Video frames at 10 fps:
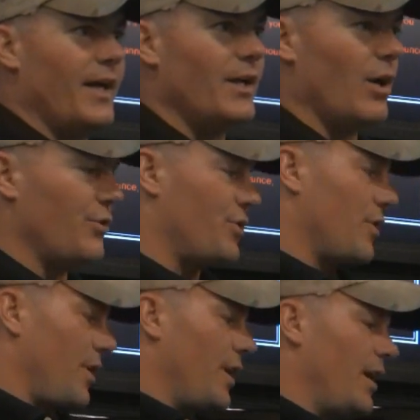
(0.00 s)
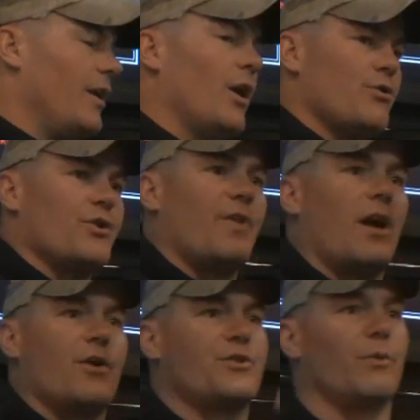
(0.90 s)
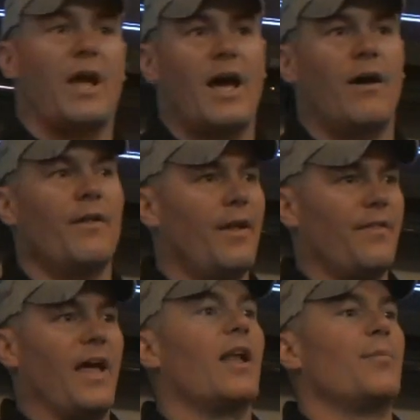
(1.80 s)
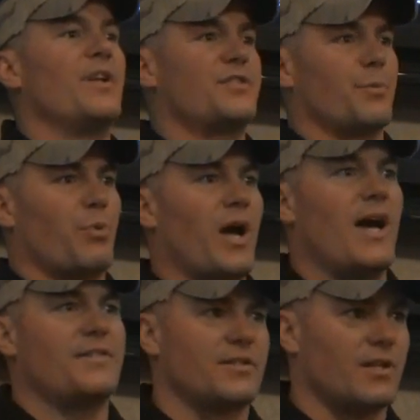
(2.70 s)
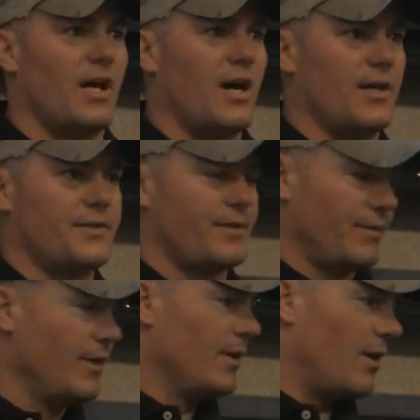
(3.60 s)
He knows you're there, so now the element of surprise is lost.